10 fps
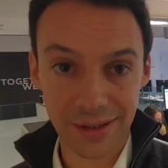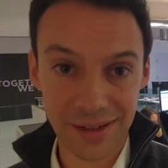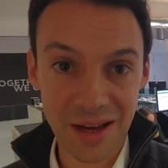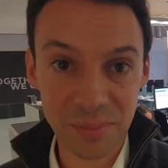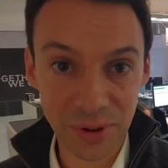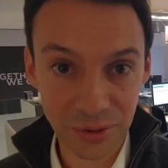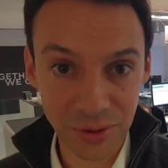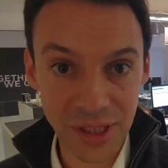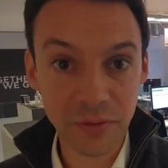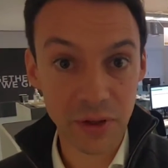coupled
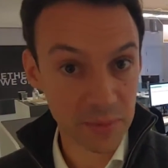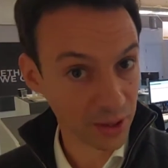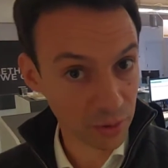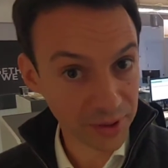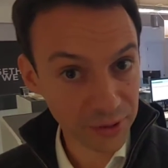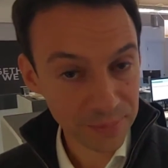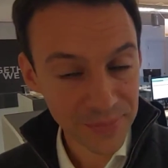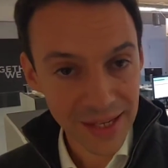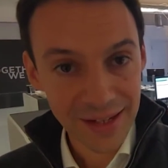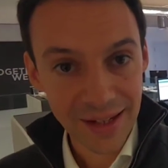to an infrared spectrometer.
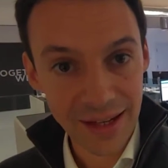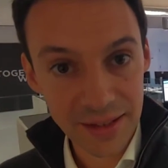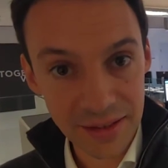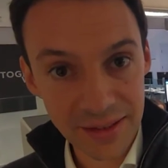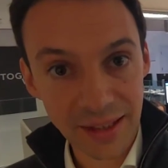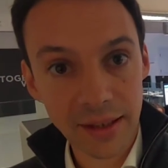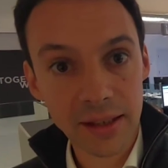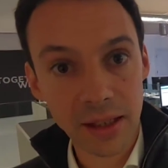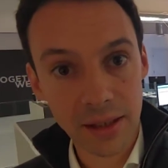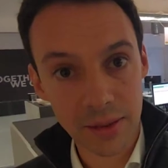And it's a
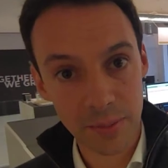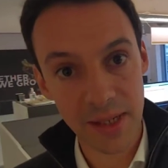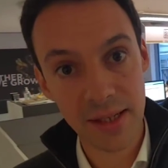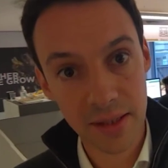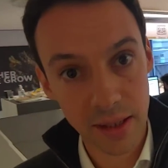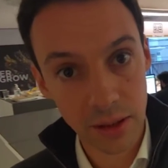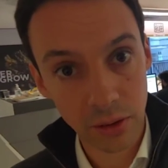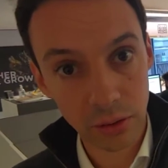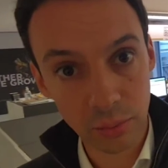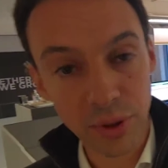satellite that has been
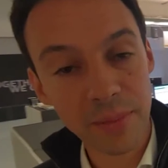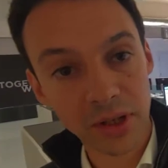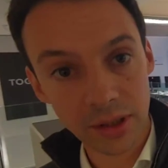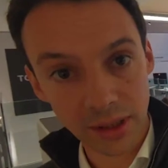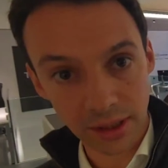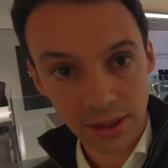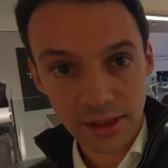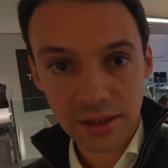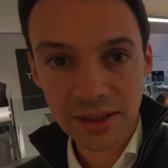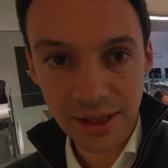designed to primarily
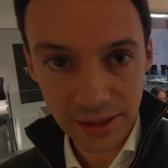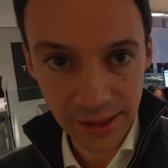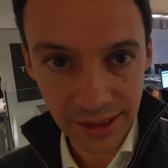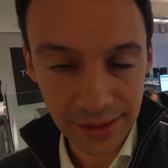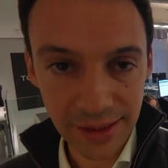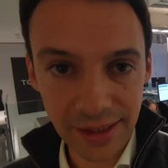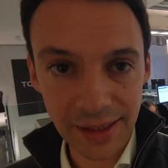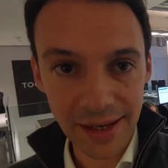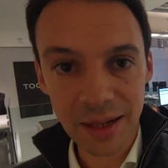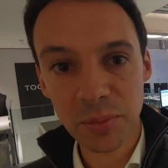study
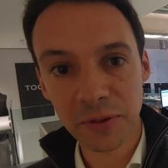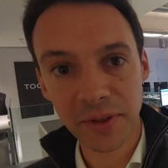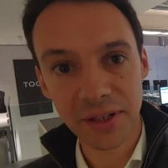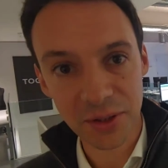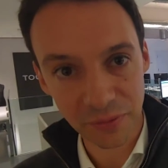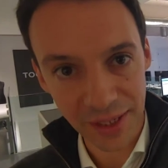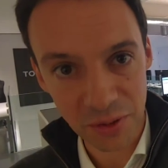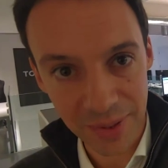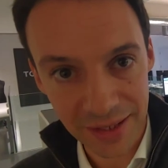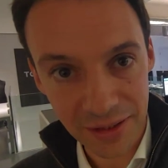the atmospheres of
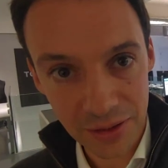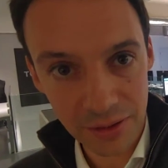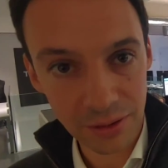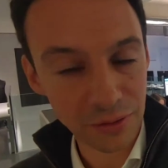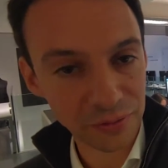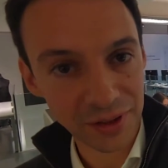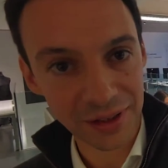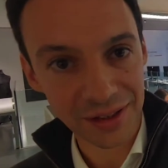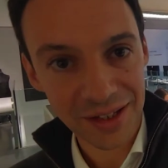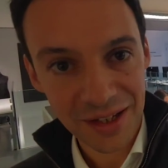exoplanets, of
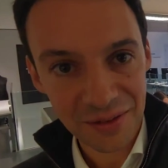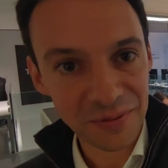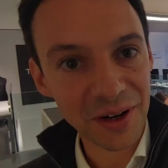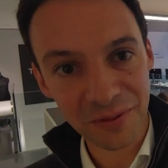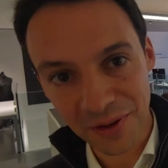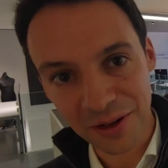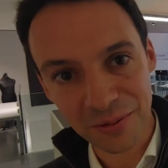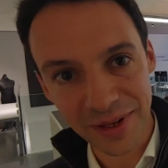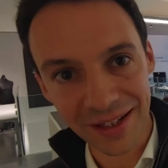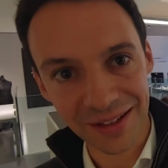far, far
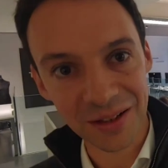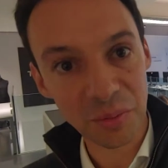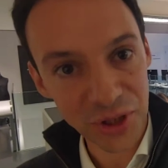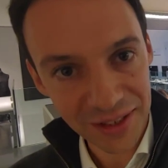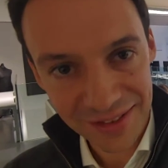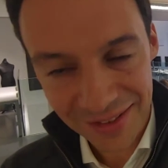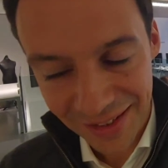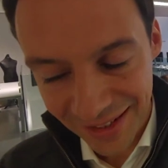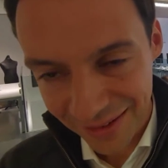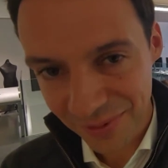away objects,
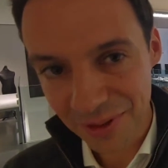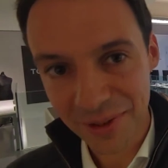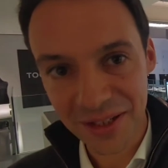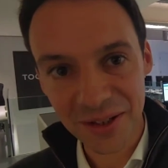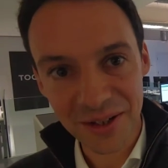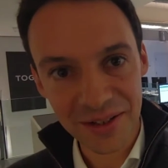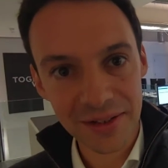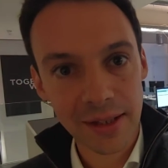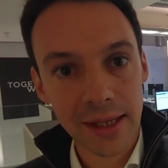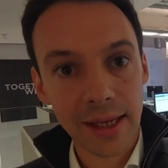far away
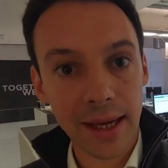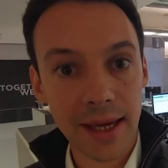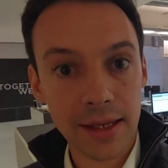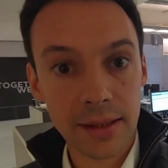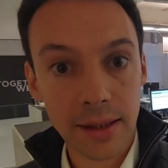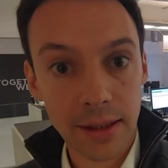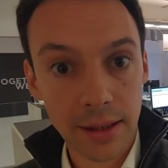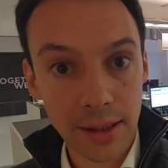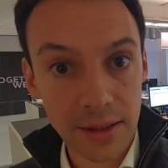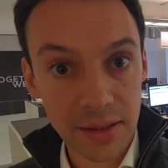stars. And
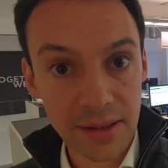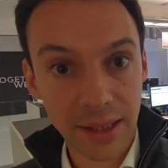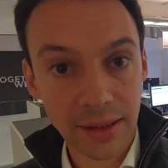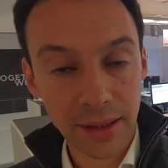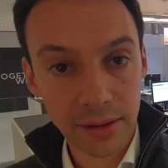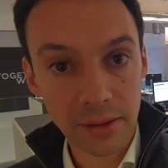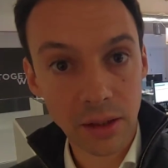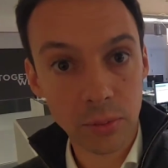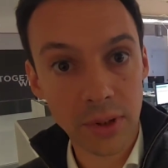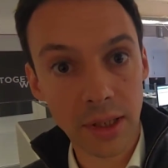it's a satellite
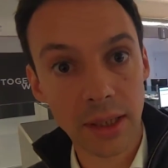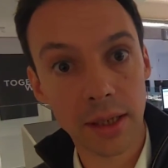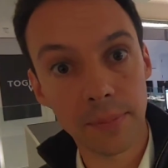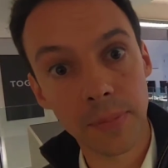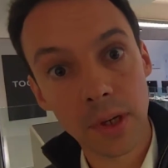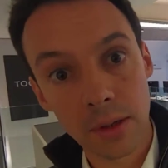that will